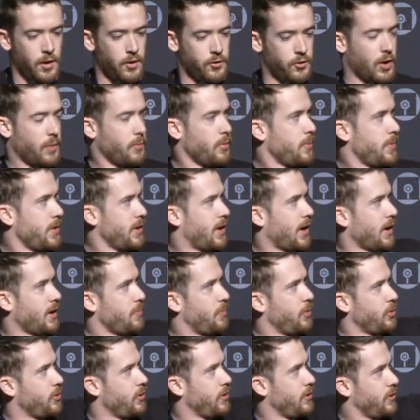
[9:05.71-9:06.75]
So I'm going to be kind
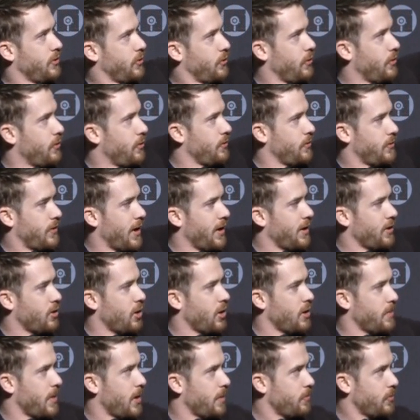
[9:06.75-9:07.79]
of building this little
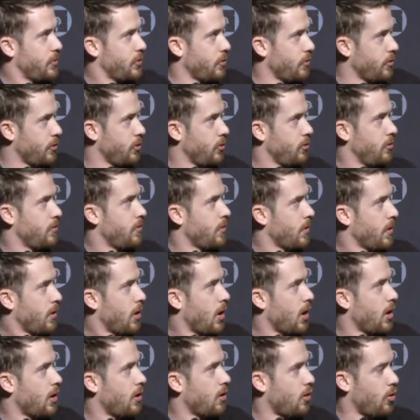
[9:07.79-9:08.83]
diagram up showing you
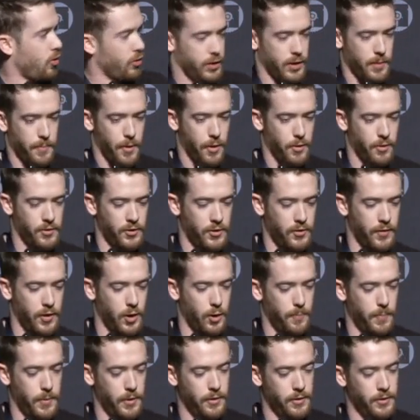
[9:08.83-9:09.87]
all the components of
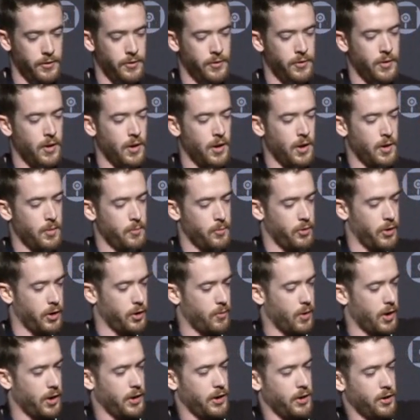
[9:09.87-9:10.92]
Veil Pillage. So
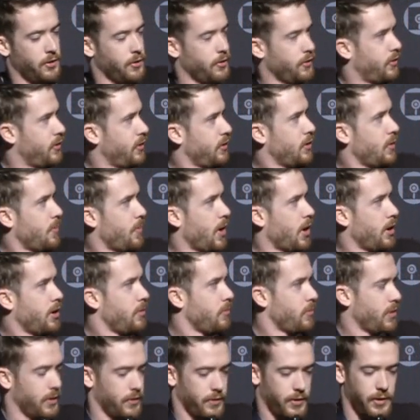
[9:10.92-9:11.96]
like right here, you see at the
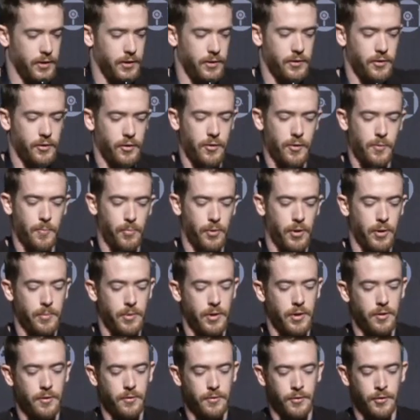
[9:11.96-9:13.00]
bottom, these are the
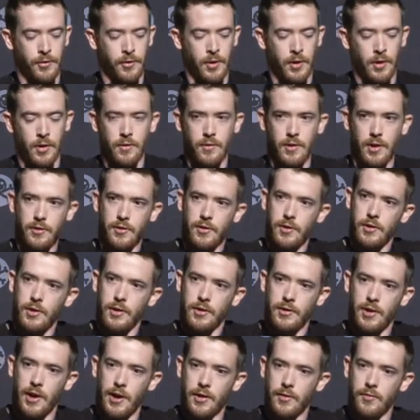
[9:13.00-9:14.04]
primitives that the
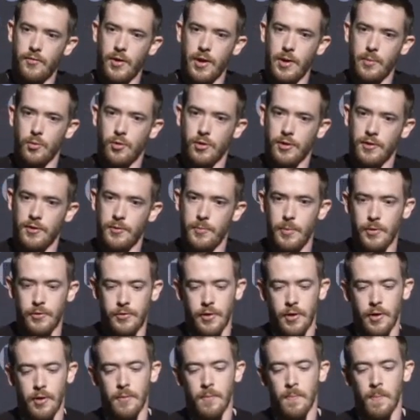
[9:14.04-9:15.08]
entire framework is
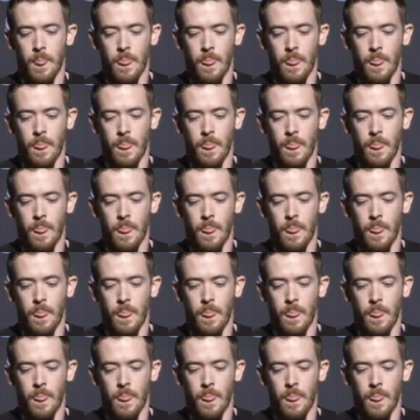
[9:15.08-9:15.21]
built on.